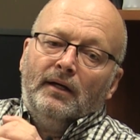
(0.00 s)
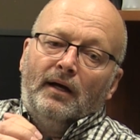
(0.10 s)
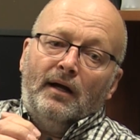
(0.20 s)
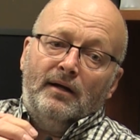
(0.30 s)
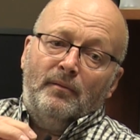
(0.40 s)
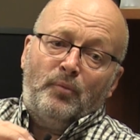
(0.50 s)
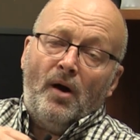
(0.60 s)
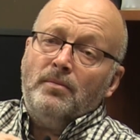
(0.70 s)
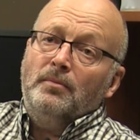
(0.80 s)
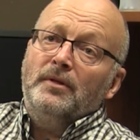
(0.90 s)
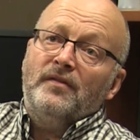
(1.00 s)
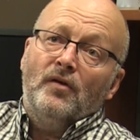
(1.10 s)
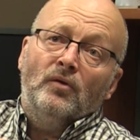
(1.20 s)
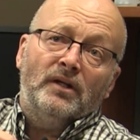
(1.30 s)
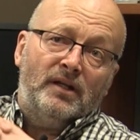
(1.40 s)
Uh, probably
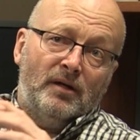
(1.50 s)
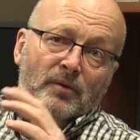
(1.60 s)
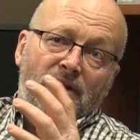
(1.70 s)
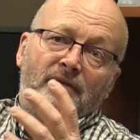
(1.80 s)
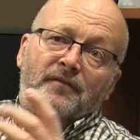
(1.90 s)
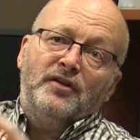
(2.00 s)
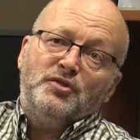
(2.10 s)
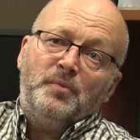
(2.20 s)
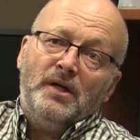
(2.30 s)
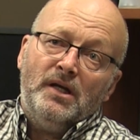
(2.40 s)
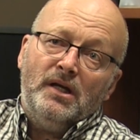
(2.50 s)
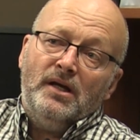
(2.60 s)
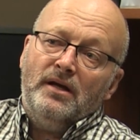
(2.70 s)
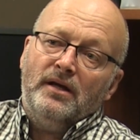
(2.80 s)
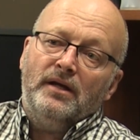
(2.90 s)
the only thing with
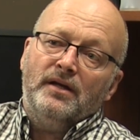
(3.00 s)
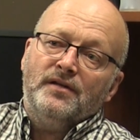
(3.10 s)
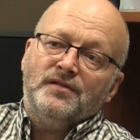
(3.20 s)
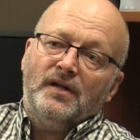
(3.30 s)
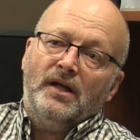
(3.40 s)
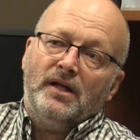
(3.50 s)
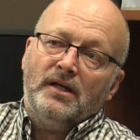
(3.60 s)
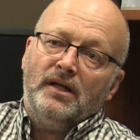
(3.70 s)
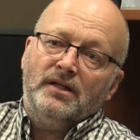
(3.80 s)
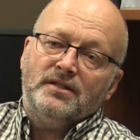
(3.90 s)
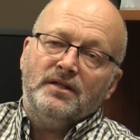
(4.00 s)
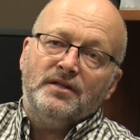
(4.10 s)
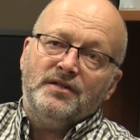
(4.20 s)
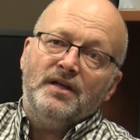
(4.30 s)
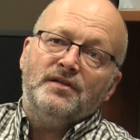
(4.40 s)
FHB is that it, it's a
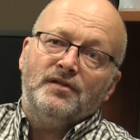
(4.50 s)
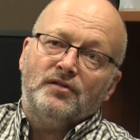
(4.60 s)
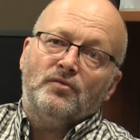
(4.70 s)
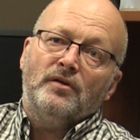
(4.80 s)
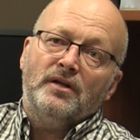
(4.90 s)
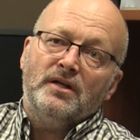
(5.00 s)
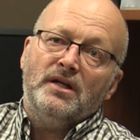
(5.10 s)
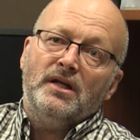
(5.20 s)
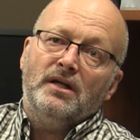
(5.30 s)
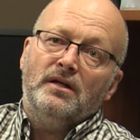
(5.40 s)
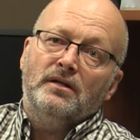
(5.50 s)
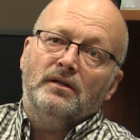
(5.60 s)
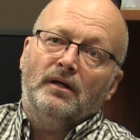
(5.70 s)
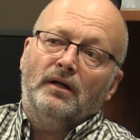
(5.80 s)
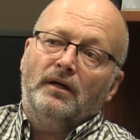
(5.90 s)
disease that's going to need
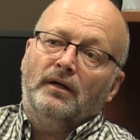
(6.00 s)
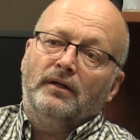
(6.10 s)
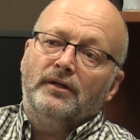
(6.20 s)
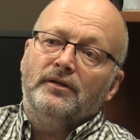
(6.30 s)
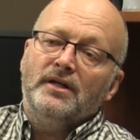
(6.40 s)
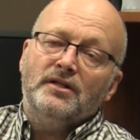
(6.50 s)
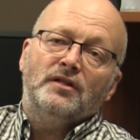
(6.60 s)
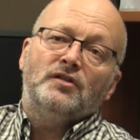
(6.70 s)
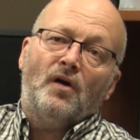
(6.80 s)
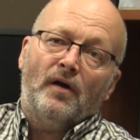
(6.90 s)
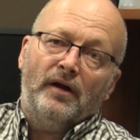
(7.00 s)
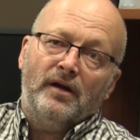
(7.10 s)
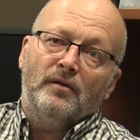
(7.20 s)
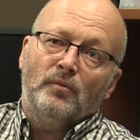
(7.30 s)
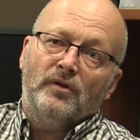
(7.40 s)
uh, you need to
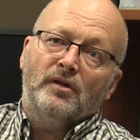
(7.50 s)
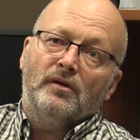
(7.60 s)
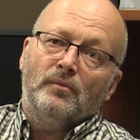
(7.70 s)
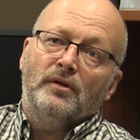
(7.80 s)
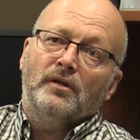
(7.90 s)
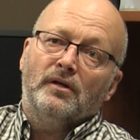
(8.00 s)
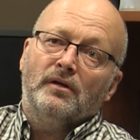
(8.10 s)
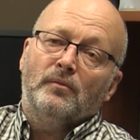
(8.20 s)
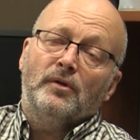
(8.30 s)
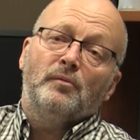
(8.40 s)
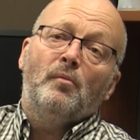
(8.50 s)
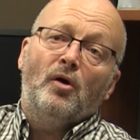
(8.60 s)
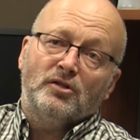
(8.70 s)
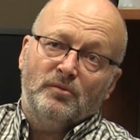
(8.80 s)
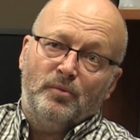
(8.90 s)
target it with a with a with
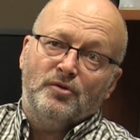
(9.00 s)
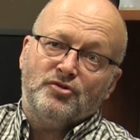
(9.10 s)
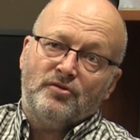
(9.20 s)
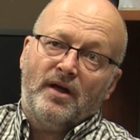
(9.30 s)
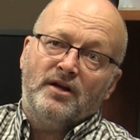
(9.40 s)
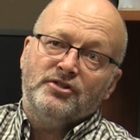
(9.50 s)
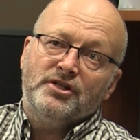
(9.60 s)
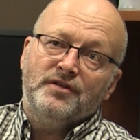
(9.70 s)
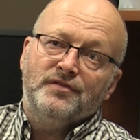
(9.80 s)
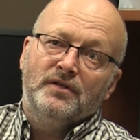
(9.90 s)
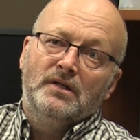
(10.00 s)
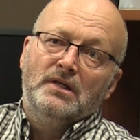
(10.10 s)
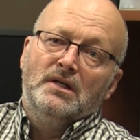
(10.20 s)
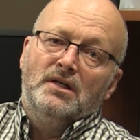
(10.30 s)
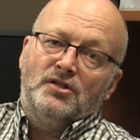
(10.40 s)
multiple strategies.
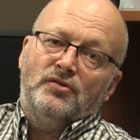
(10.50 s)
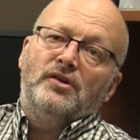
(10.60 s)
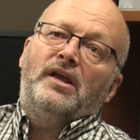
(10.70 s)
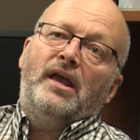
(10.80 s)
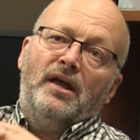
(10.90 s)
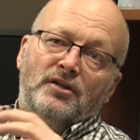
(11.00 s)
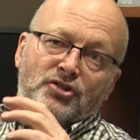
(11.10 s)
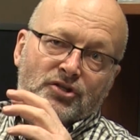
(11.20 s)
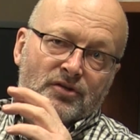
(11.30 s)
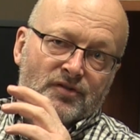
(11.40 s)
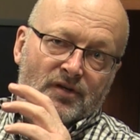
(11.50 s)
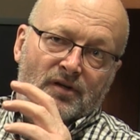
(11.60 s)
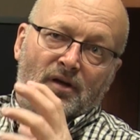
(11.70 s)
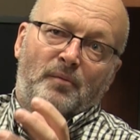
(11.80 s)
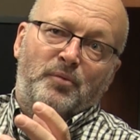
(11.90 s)
So you can't choose
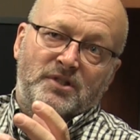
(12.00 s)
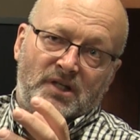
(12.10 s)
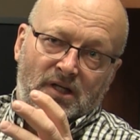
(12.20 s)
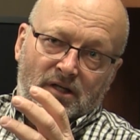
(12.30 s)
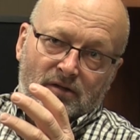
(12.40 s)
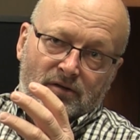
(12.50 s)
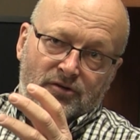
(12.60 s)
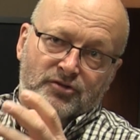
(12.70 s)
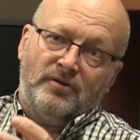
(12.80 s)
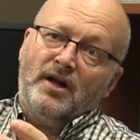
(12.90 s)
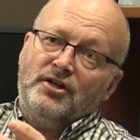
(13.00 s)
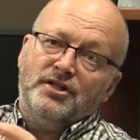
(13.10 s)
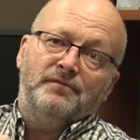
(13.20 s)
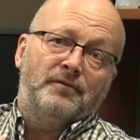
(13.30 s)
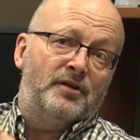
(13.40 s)
a, a particular
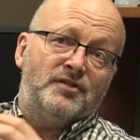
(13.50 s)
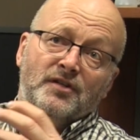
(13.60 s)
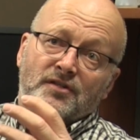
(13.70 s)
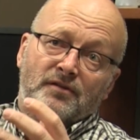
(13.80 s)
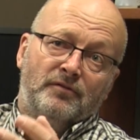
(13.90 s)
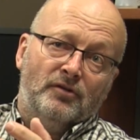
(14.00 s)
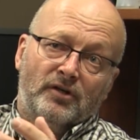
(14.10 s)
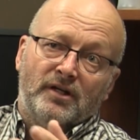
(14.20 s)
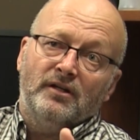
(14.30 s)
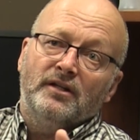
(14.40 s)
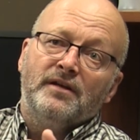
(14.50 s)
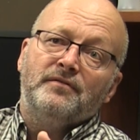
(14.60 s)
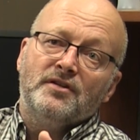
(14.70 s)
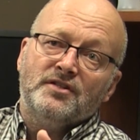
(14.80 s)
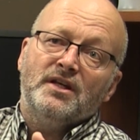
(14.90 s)
strategy. For instance, if you're looking at
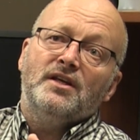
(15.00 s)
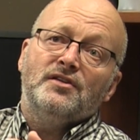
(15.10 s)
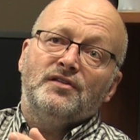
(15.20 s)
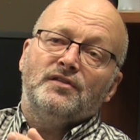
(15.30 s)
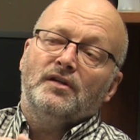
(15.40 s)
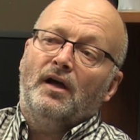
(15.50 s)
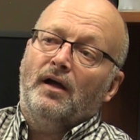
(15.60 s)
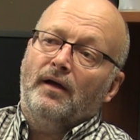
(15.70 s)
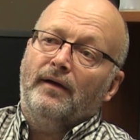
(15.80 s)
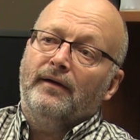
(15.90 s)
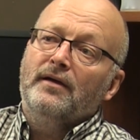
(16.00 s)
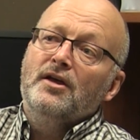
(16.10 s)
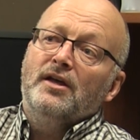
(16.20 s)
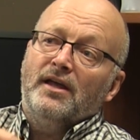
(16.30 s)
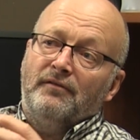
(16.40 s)
leaf disease, uh,
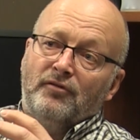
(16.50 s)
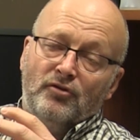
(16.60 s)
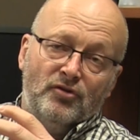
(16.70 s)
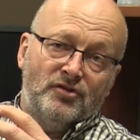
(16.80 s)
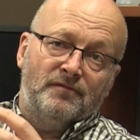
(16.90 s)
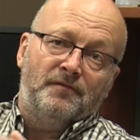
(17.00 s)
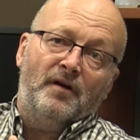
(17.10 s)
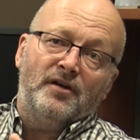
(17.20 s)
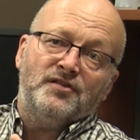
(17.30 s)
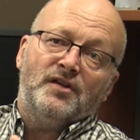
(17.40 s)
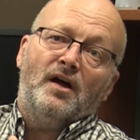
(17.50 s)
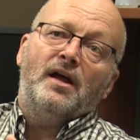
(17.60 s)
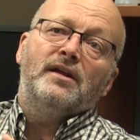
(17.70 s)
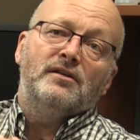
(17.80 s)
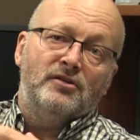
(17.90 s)
if you use a
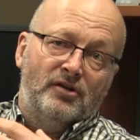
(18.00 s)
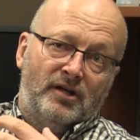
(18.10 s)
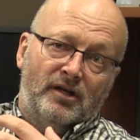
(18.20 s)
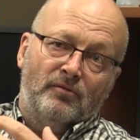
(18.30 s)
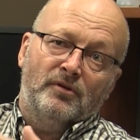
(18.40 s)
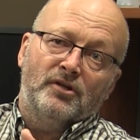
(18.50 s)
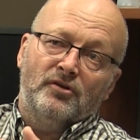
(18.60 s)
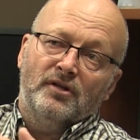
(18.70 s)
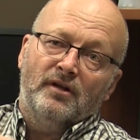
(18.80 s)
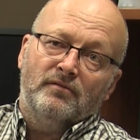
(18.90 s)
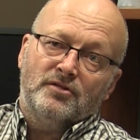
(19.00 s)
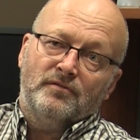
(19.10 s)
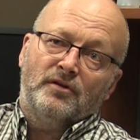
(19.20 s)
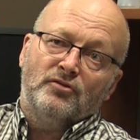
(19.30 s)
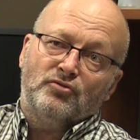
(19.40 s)
fungicide, you can get really good levels
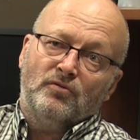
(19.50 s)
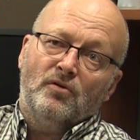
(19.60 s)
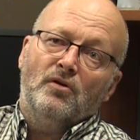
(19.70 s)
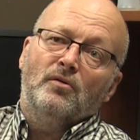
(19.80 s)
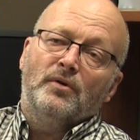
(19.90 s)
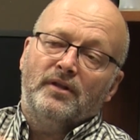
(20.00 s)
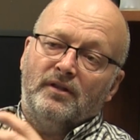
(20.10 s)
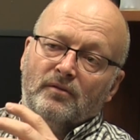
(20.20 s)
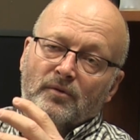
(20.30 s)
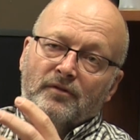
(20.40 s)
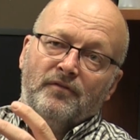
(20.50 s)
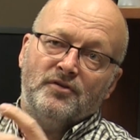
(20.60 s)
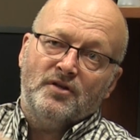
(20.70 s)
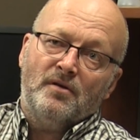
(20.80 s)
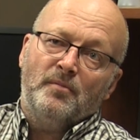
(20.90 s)
of control. With with
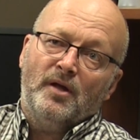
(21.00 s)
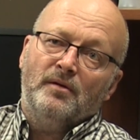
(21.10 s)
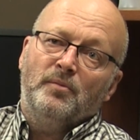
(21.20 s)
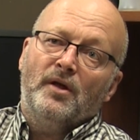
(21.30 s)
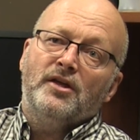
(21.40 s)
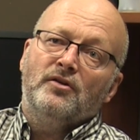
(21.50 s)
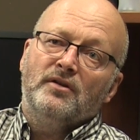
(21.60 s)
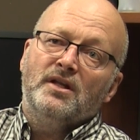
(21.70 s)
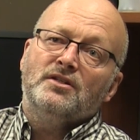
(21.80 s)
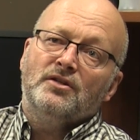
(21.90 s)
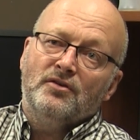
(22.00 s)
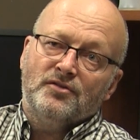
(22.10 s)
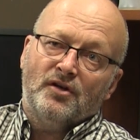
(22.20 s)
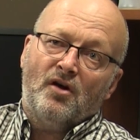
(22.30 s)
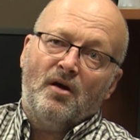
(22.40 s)
fusarium head blight, you need to
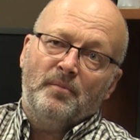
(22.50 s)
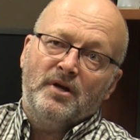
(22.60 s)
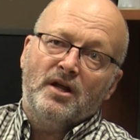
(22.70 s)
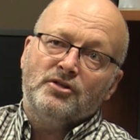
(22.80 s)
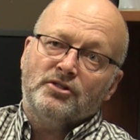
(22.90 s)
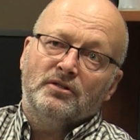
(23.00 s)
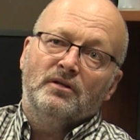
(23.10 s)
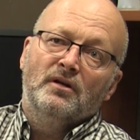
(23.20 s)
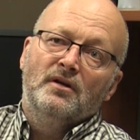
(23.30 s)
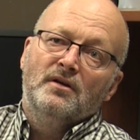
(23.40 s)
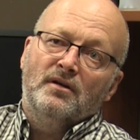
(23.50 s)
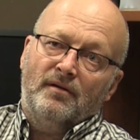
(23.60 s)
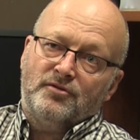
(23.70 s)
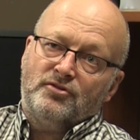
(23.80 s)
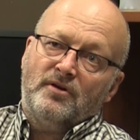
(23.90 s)
use a combination
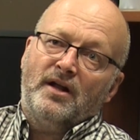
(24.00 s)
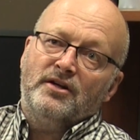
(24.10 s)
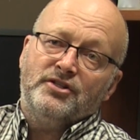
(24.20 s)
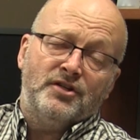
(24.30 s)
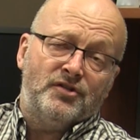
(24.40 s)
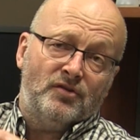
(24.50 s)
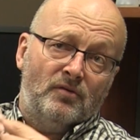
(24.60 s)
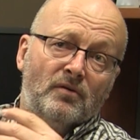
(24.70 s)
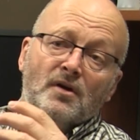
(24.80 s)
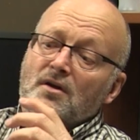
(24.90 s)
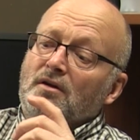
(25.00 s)
of strategies. So